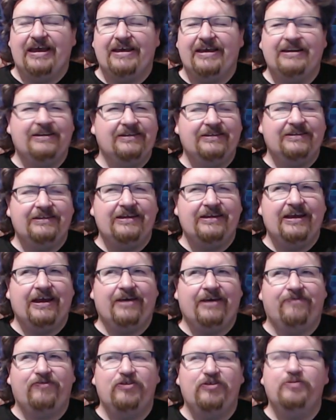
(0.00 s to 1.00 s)
and
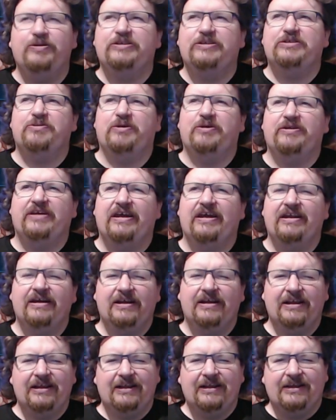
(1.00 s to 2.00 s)
yeah, a few bits about
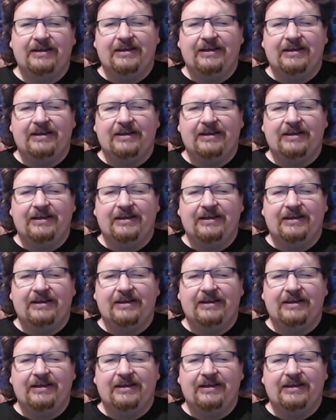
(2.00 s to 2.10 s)
that,